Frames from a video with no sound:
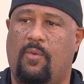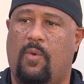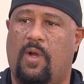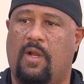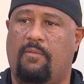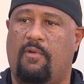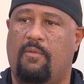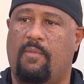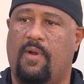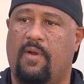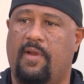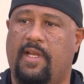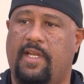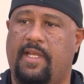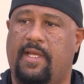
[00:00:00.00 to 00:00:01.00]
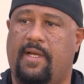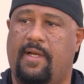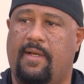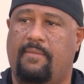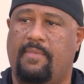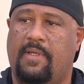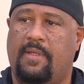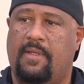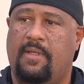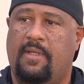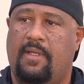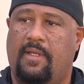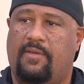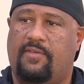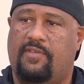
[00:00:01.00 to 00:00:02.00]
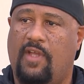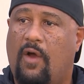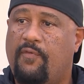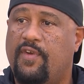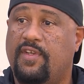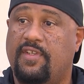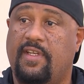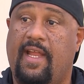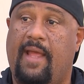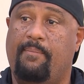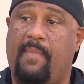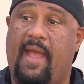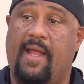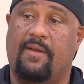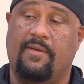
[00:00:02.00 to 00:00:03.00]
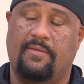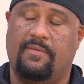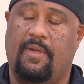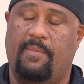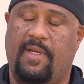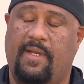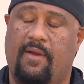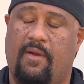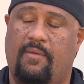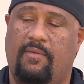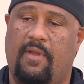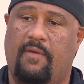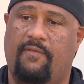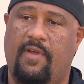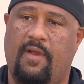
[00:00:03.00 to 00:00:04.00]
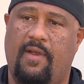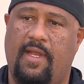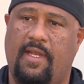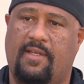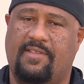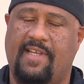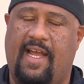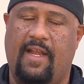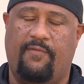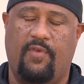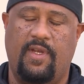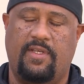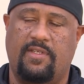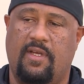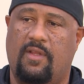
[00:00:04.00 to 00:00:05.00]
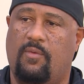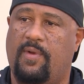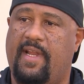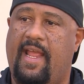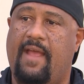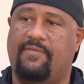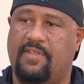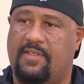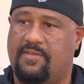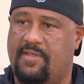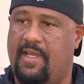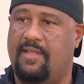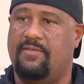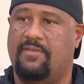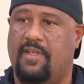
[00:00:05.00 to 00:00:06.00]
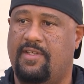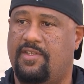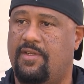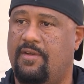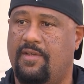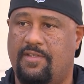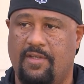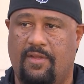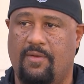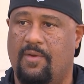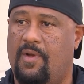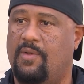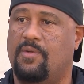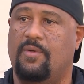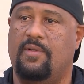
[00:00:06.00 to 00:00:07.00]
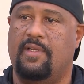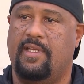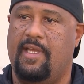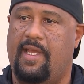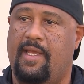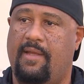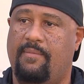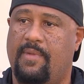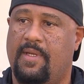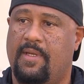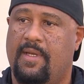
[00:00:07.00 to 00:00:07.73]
one of them are any. Uh, selfish in that matter. I mean, they're they're very excited for each other when they have success. They cheer each other on during the game.